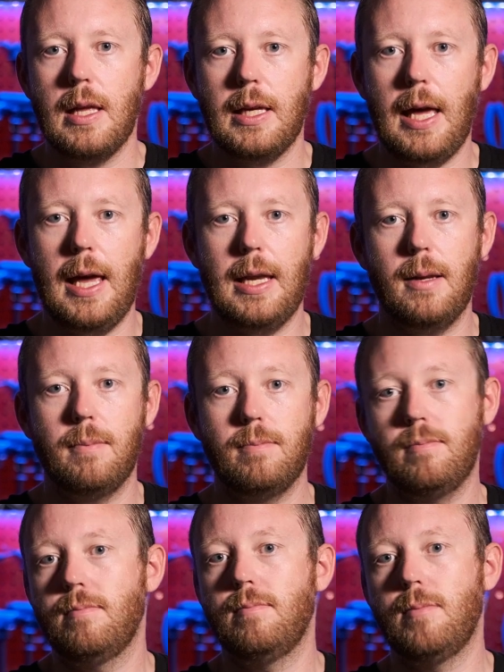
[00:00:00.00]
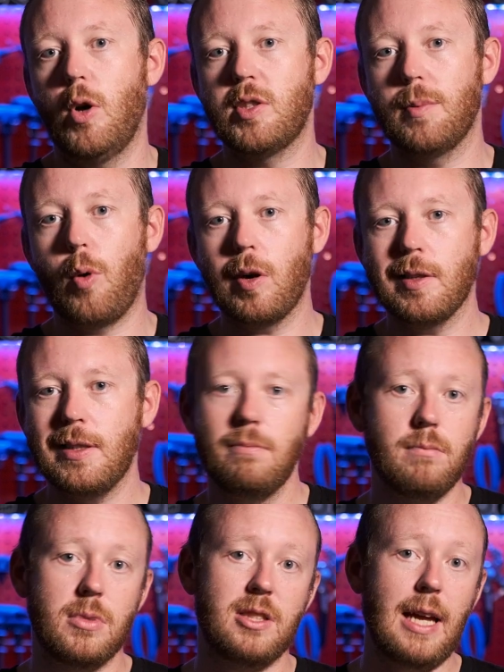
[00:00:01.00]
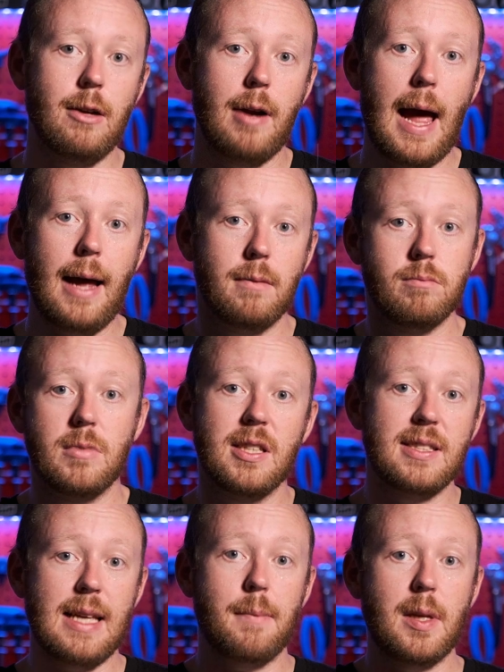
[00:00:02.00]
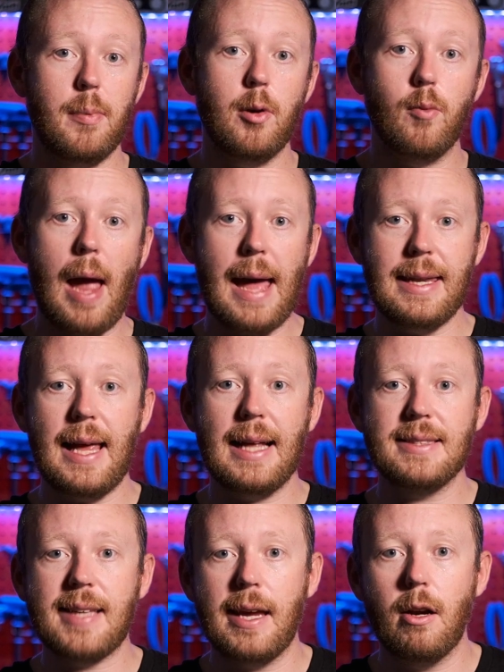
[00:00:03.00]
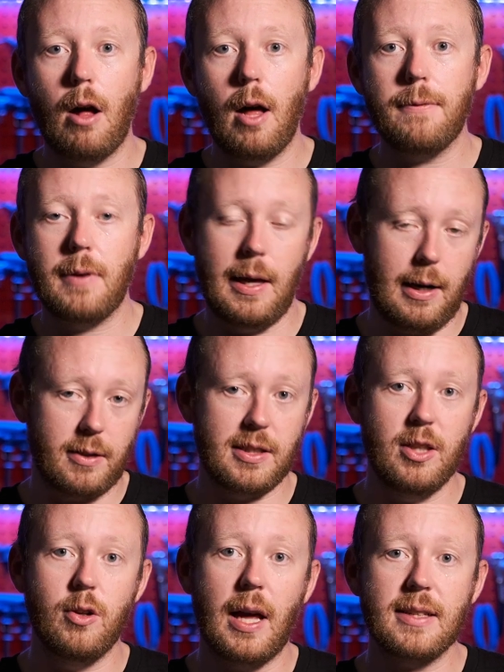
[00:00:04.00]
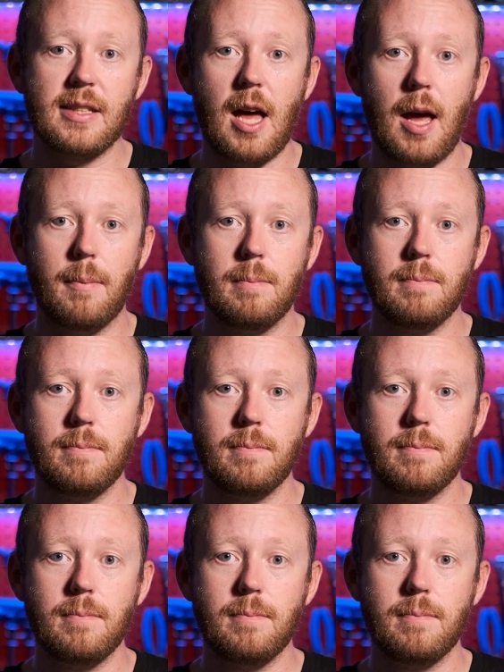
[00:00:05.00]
And most importantly, stay rad. This is MTB Rad Dad signing off, and I'll see you next time.